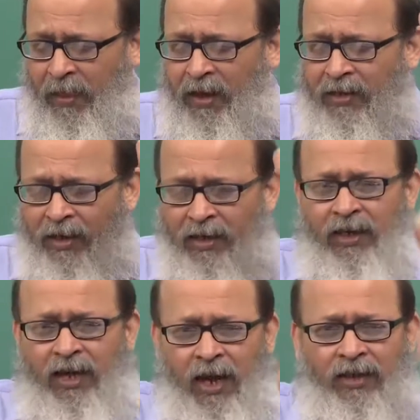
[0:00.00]
And
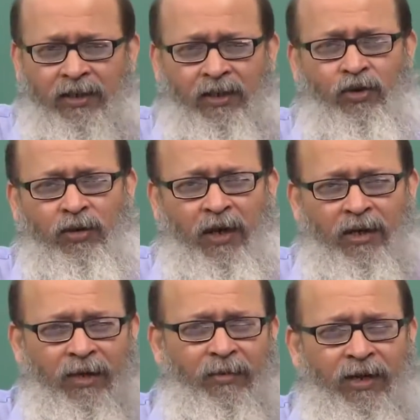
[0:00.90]
thinking has its
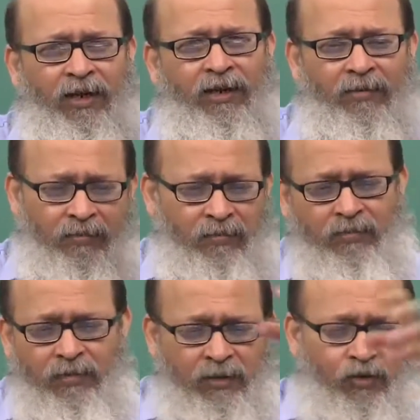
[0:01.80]
ultimately
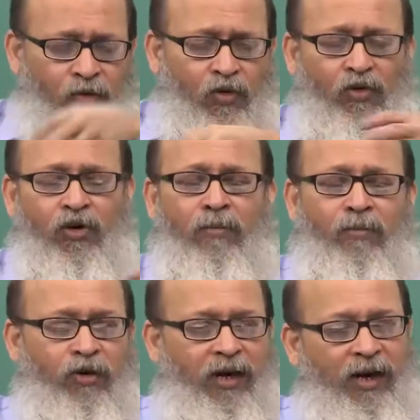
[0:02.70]
its own
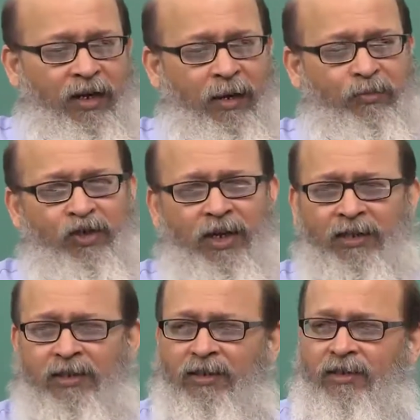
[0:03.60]
component like
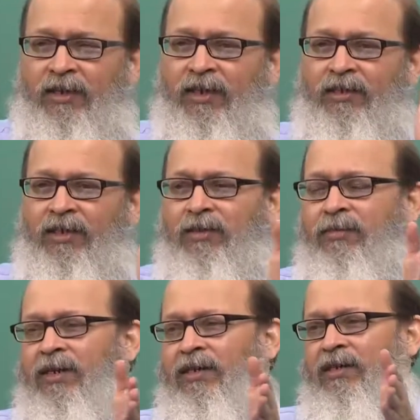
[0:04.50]
abstraction, like
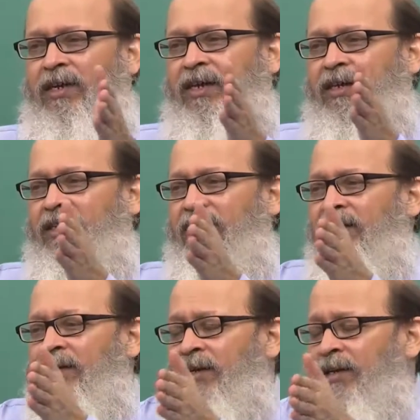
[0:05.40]
judgment, like
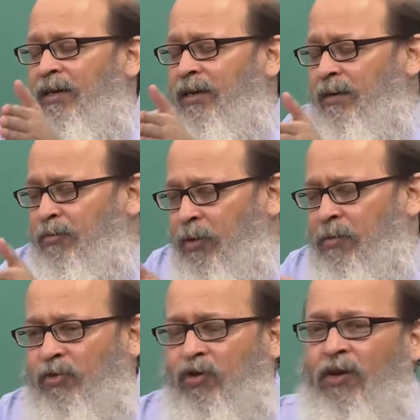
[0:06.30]

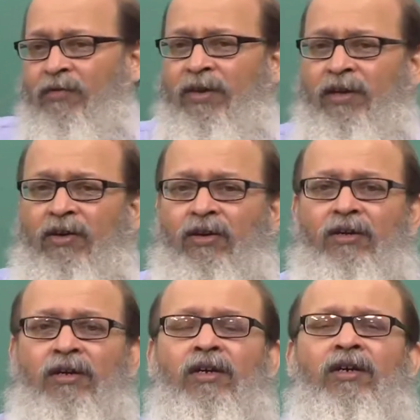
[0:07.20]
problem solving, or
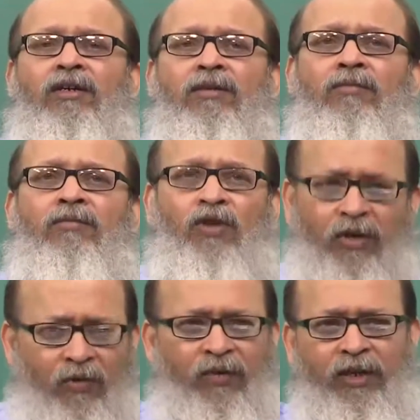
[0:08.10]

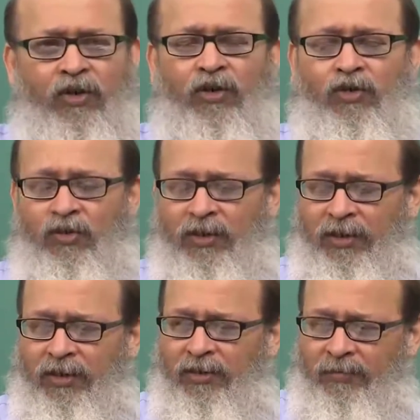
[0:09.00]
whatever way you are
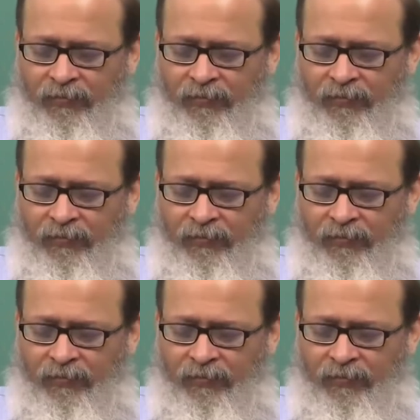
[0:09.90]
using it.